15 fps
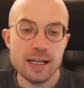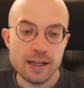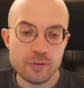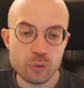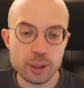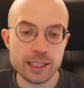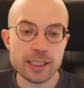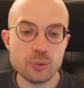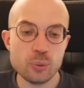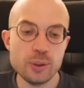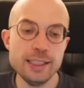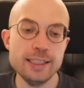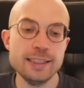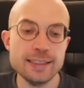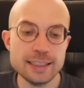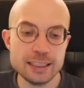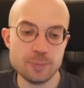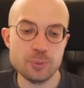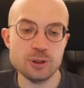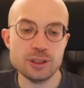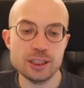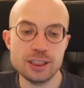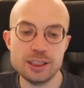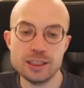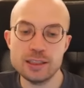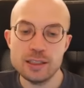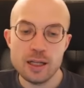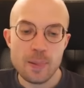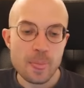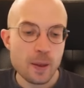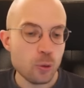If we can reach this position,